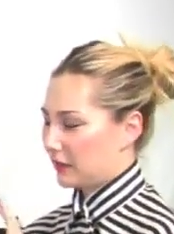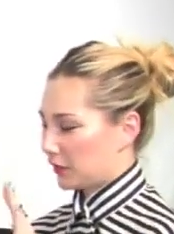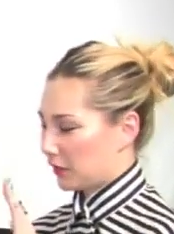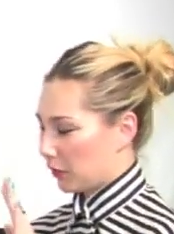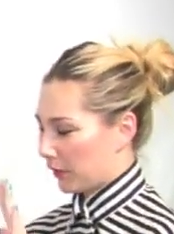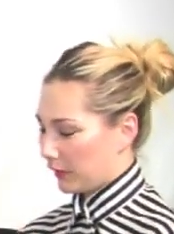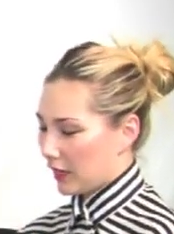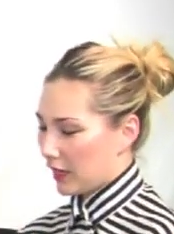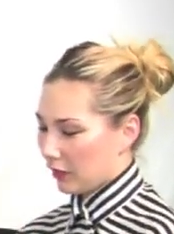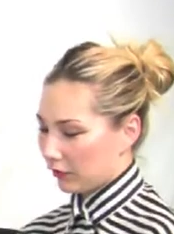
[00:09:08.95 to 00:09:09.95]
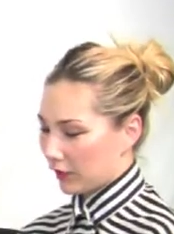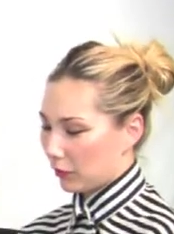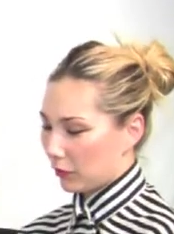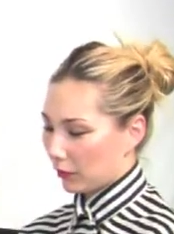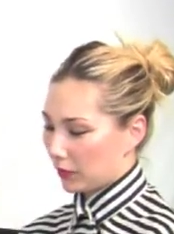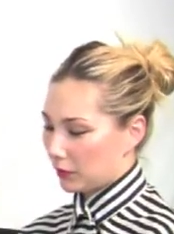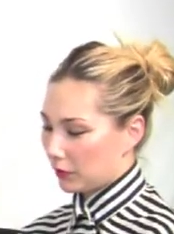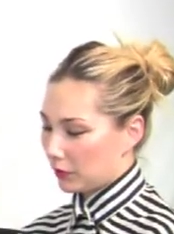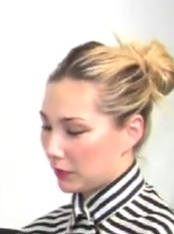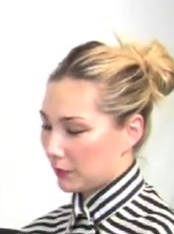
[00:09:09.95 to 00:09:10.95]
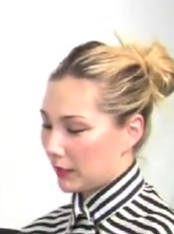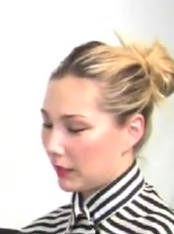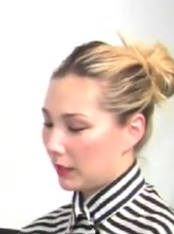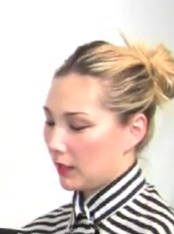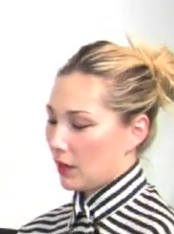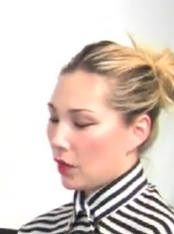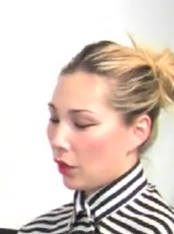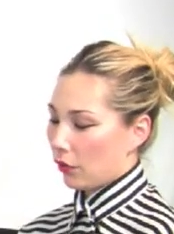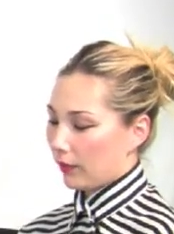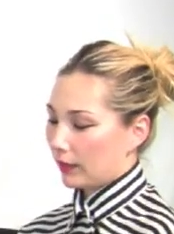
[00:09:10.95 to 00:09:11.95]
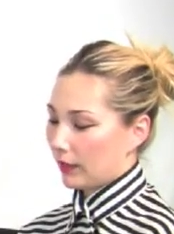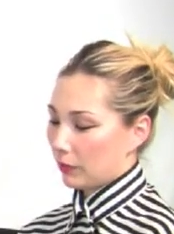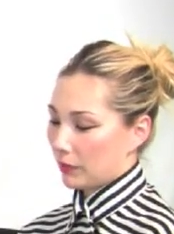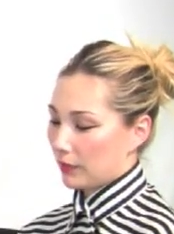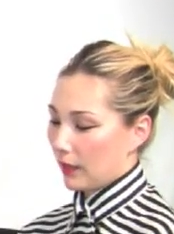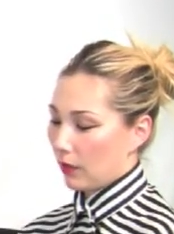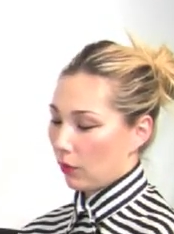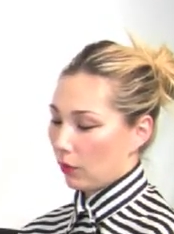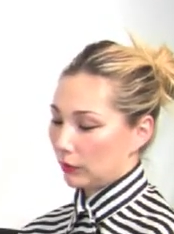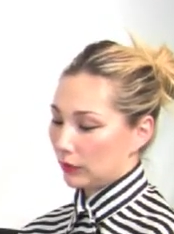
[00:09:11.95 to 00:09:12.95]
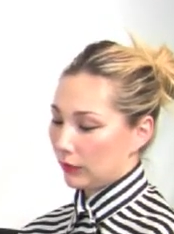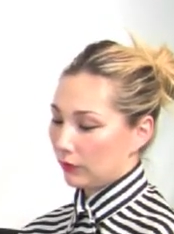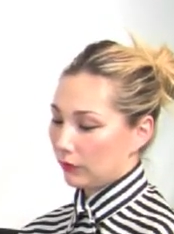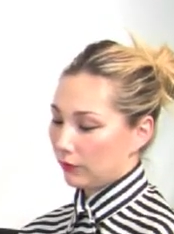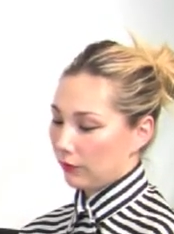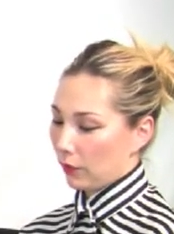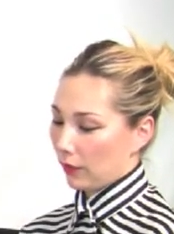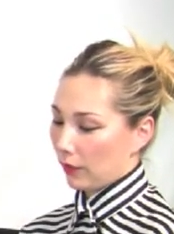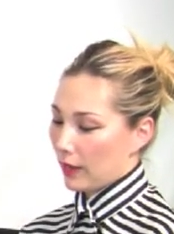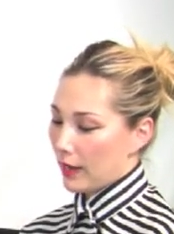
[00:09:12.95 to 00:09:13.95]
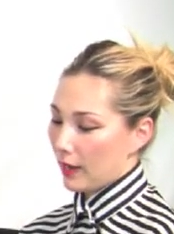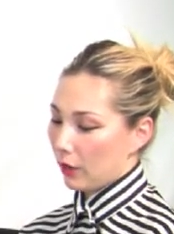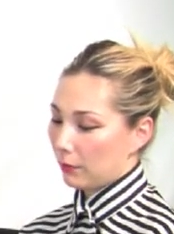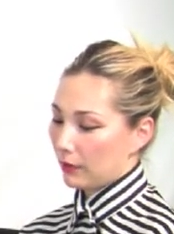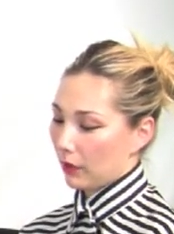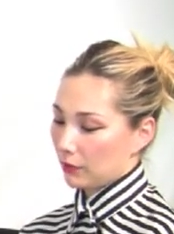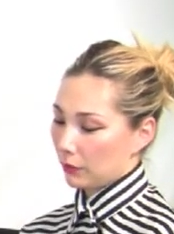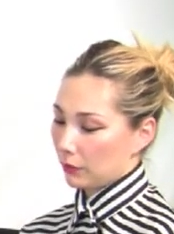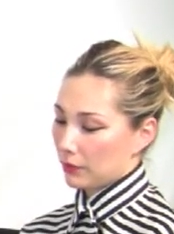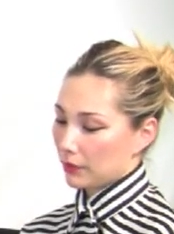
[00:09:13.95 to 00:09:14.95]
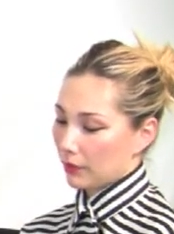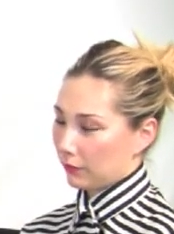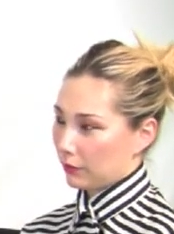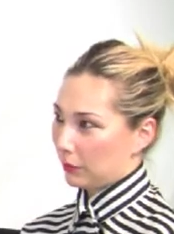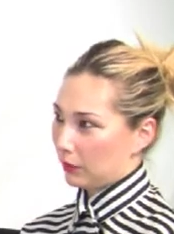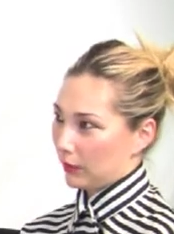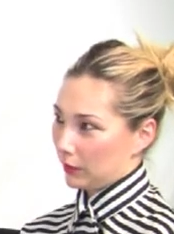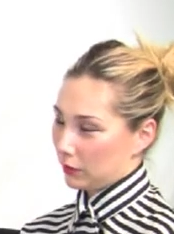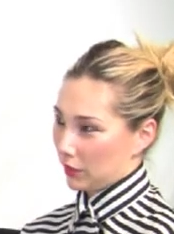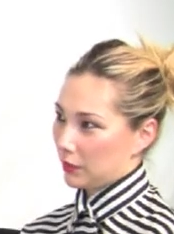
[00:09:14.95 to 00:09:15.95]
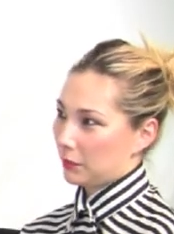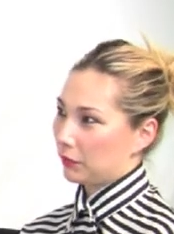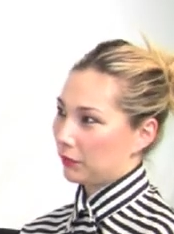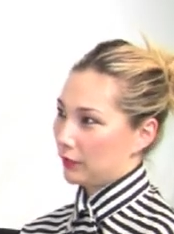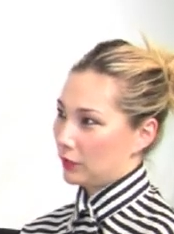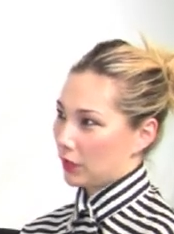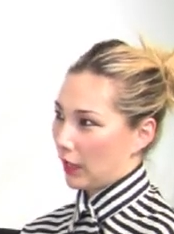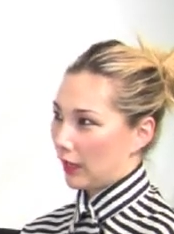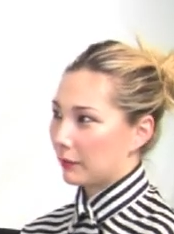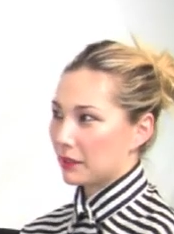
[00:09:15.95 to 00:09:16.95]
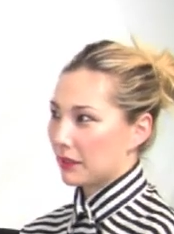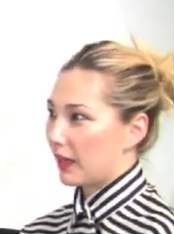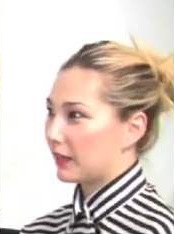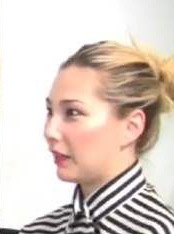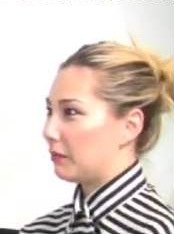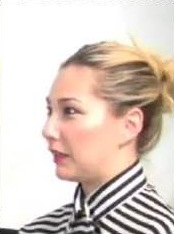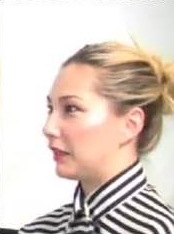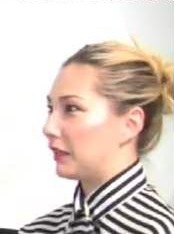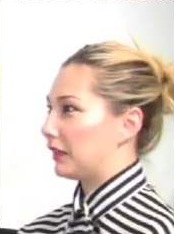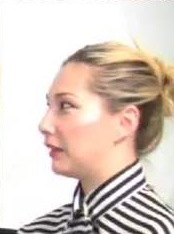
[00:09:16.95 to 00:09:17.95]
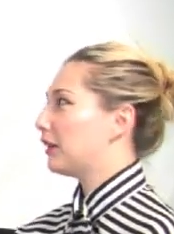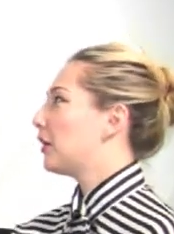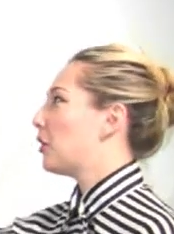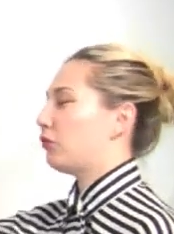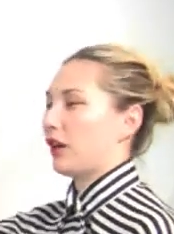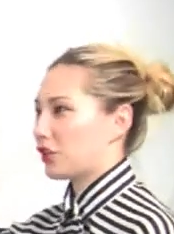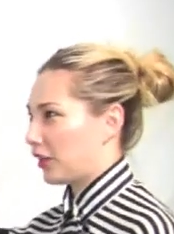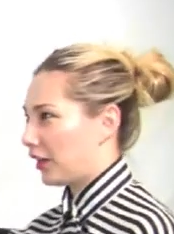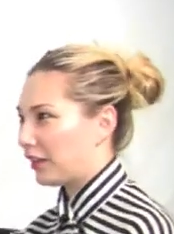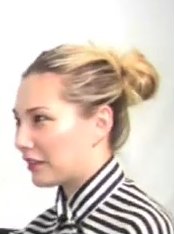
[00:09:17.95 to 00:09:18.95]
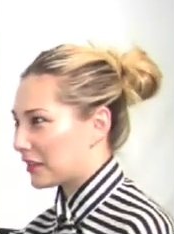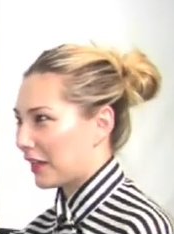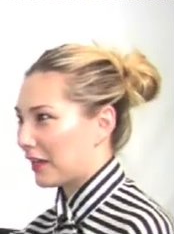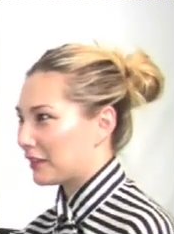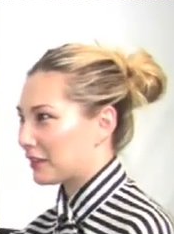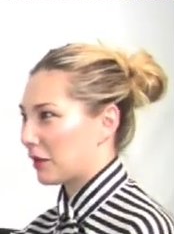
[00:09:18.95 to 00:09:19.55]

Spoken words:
And so with the nail ring, what I wanted to do is make a ring that was not only for the nail, but also is comfortable and adjustable for each client. I can't be in Russia and size